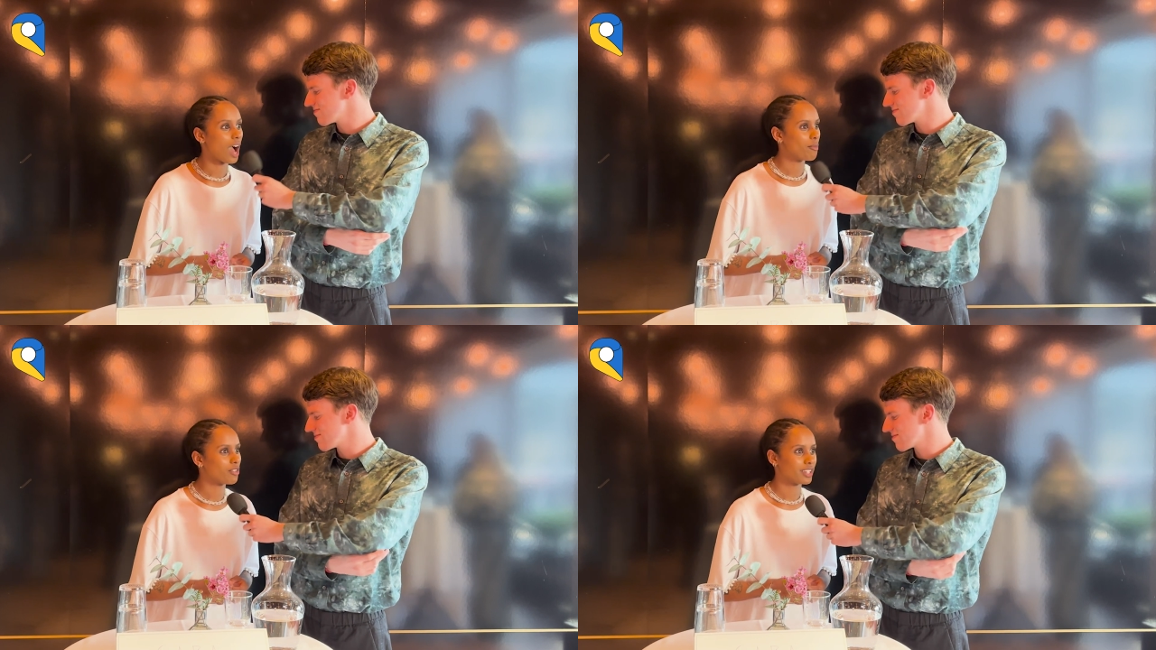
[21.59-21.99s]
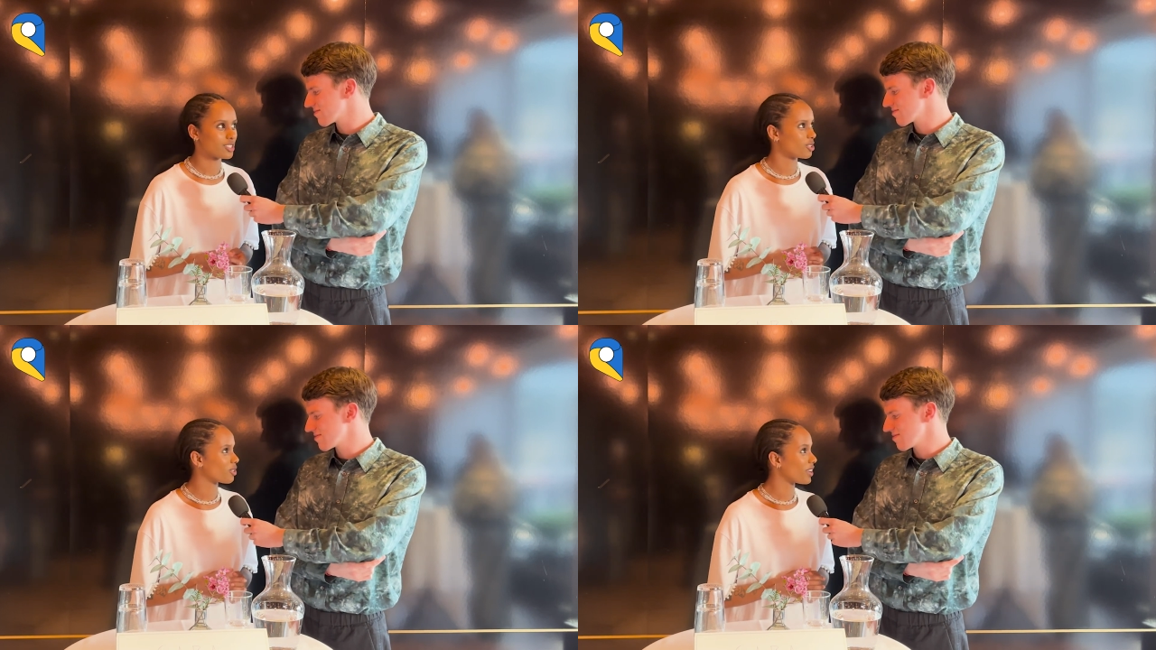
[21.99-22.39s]
Speaker 1: I'm feeling
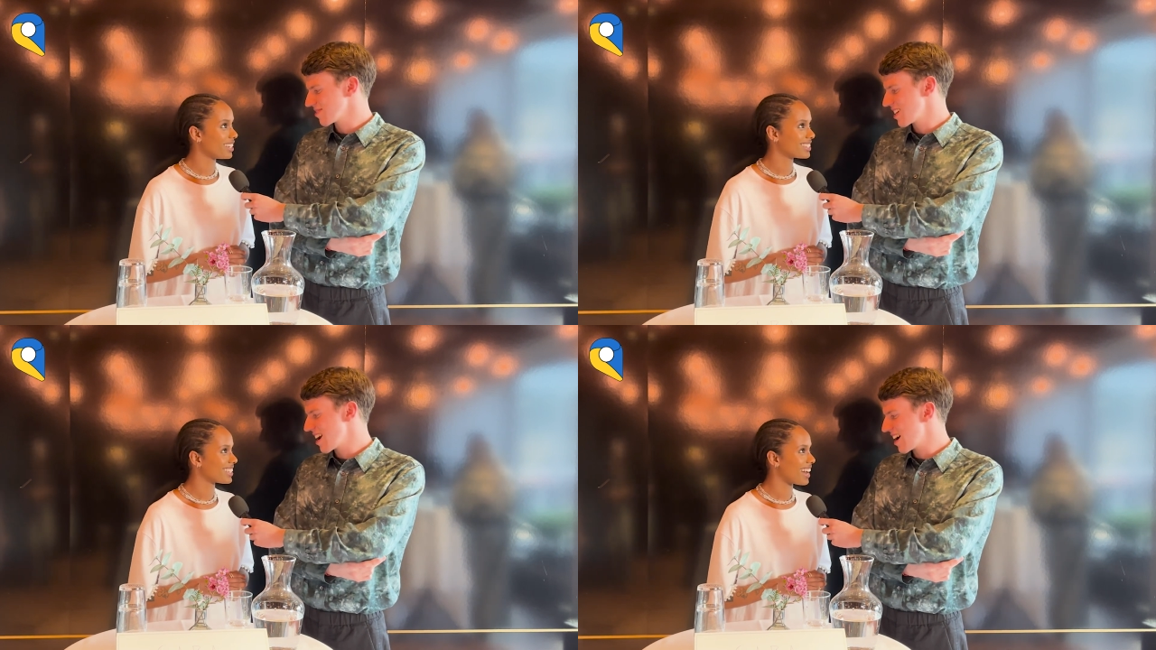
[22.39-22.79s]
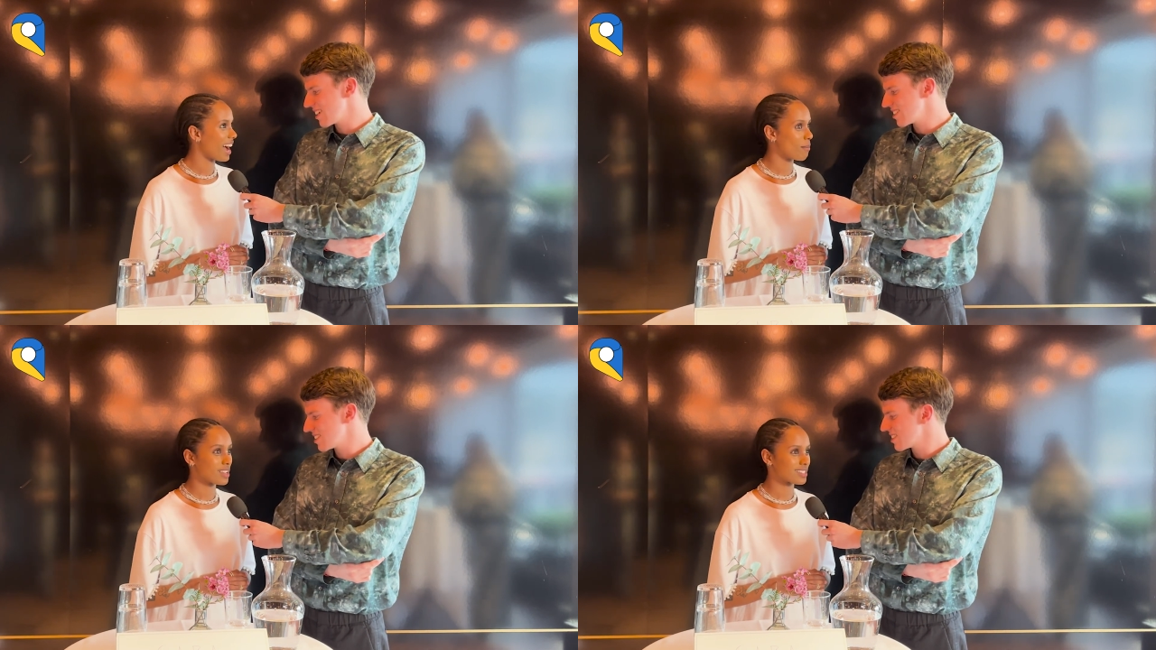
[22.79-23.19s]
so great. Yeah.
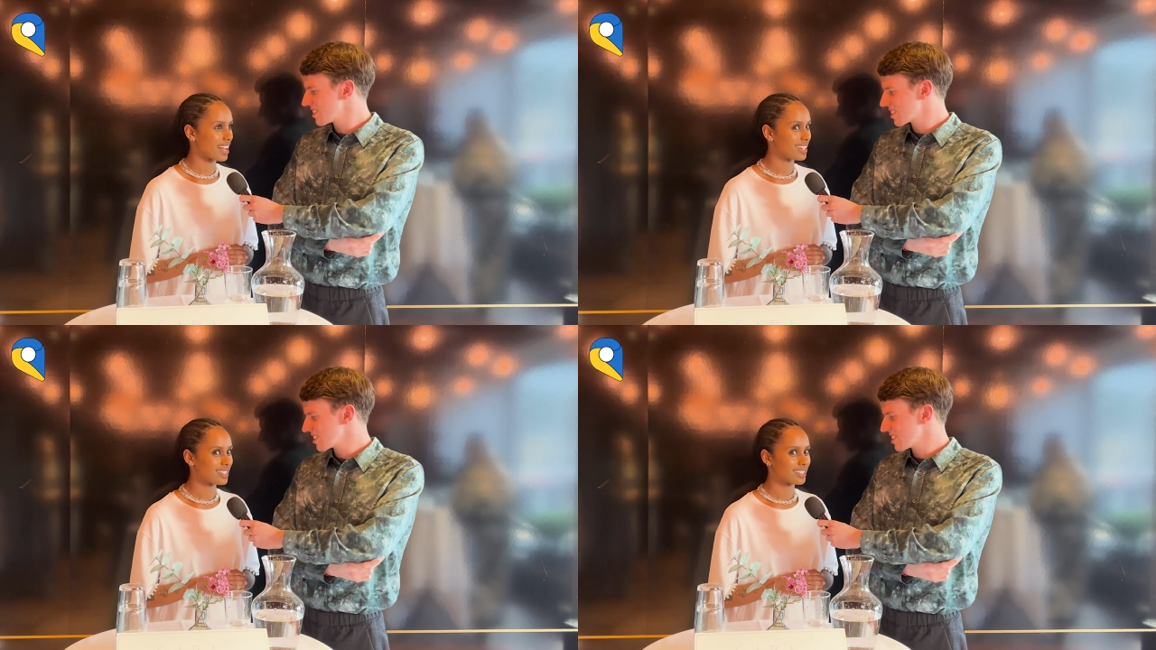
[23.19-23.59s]
I'm excited.